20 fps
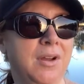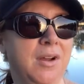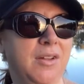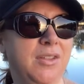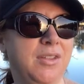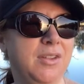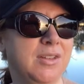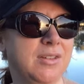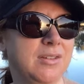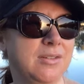I
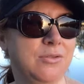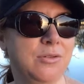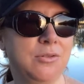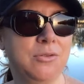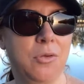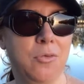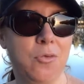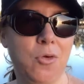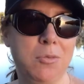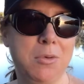think it just sort of
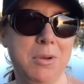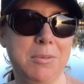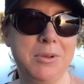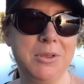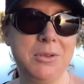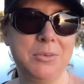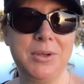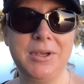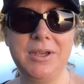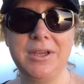threw me a
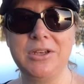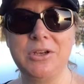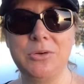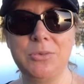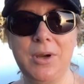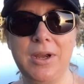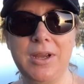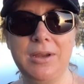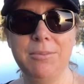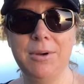bit the weekend away,